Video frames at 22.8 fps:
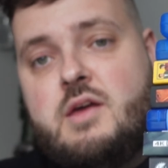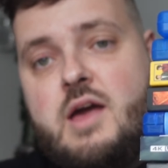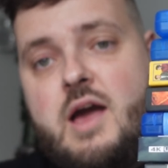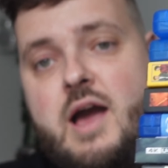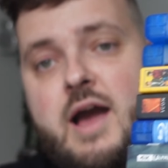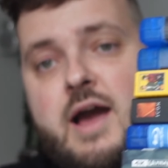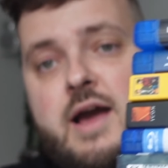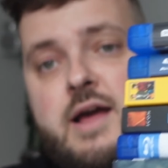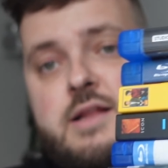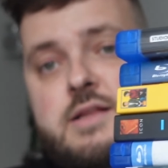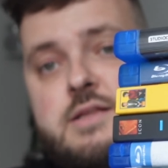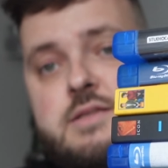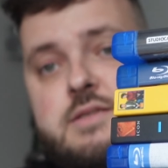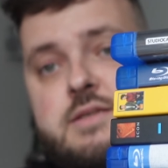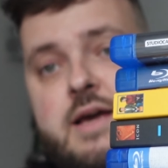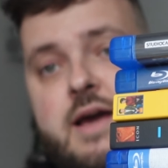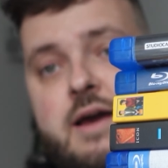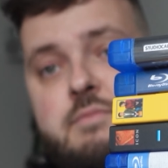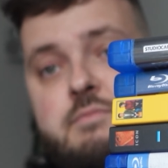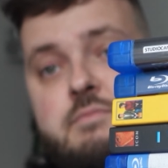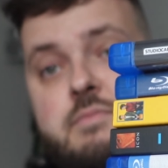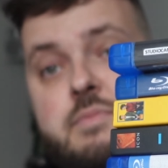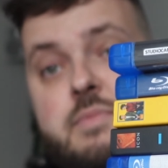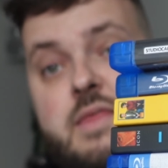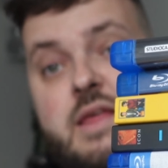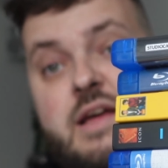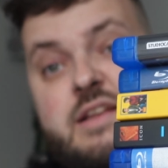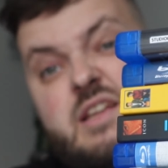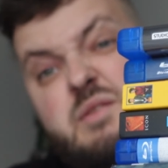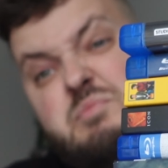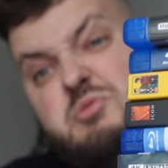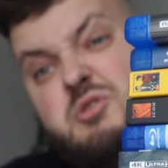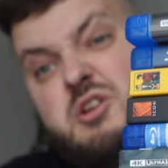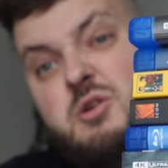And I
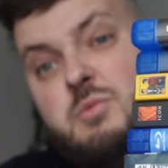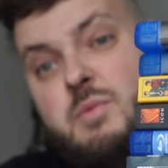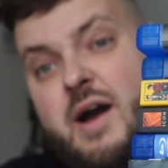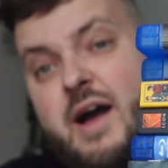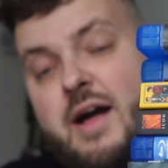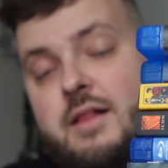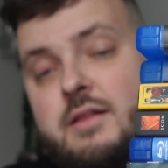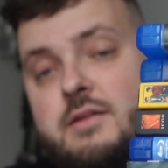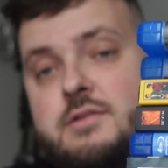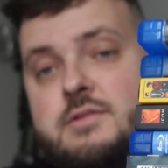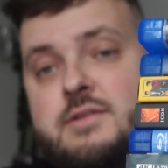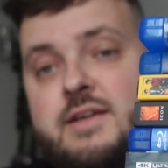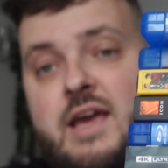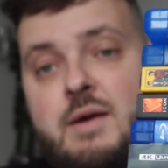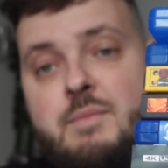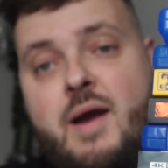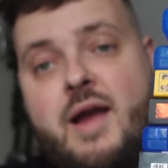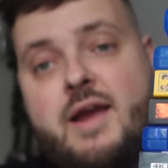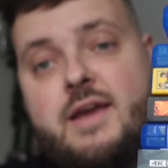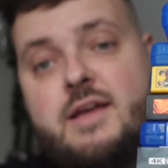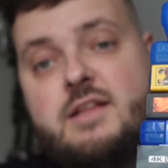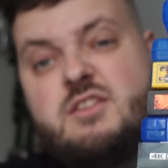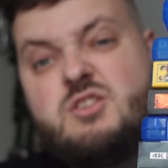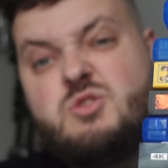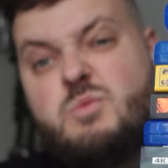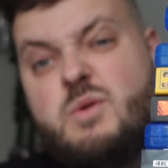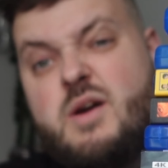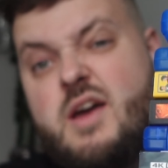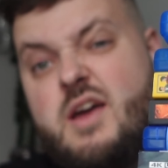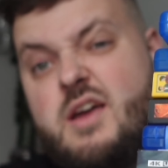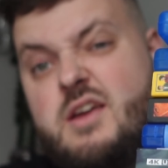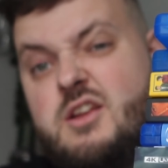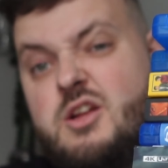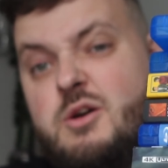did pretty well. To get back into
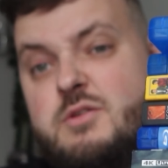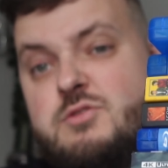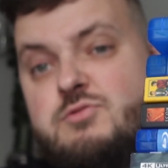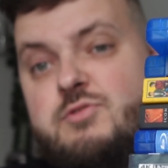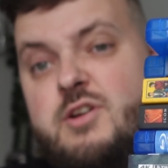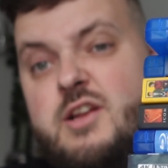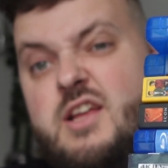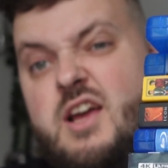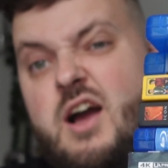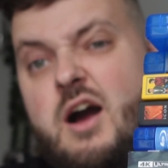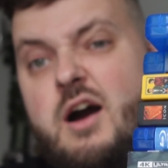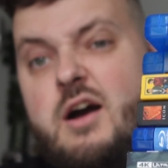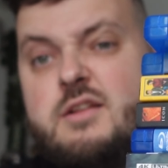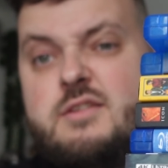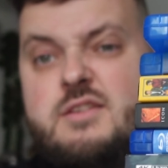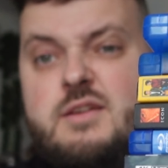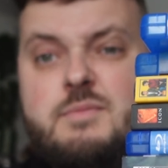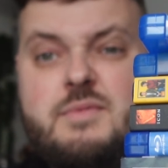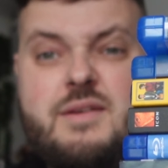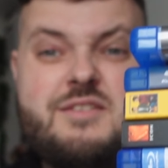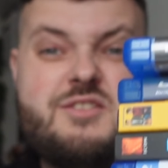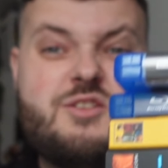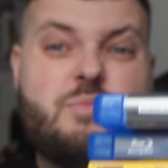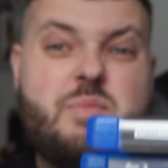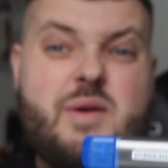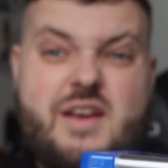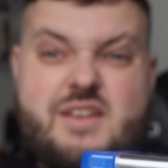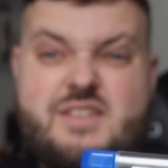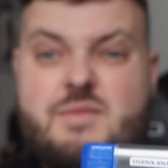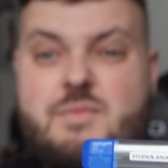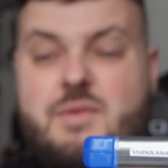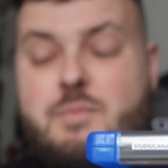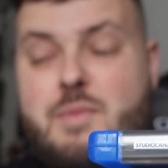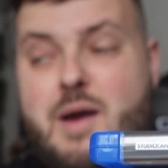it, you know, it's really hard sometimes to
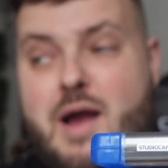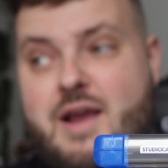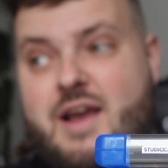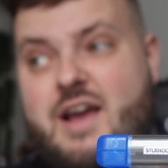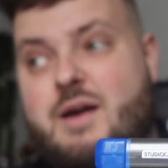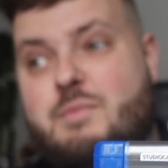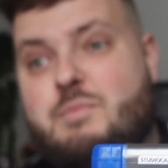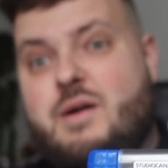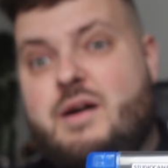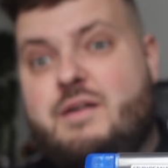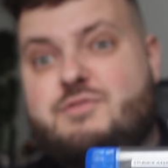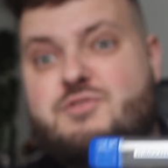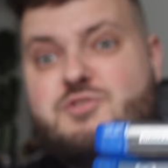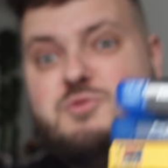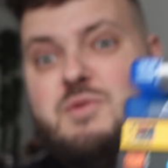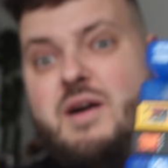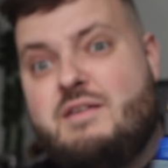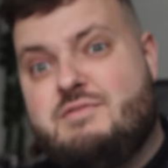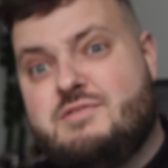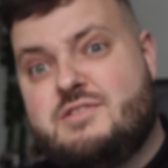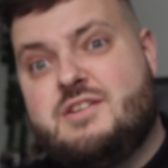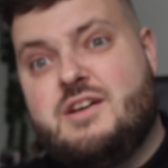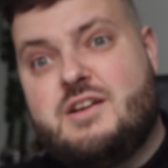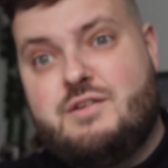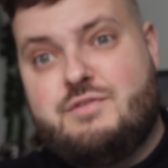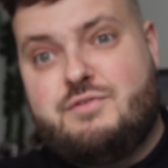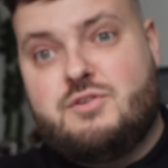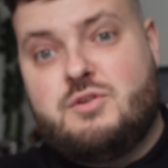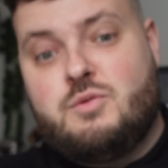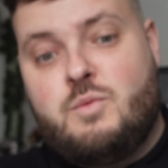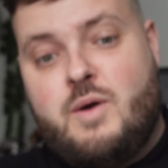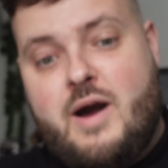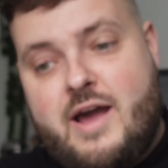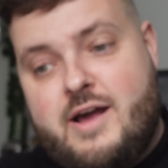pick something back up after you haven't done it
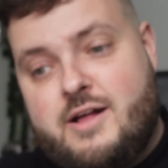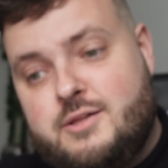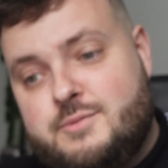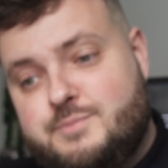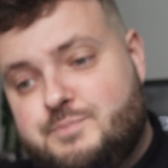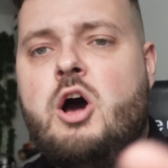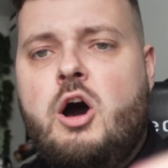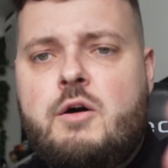for a while.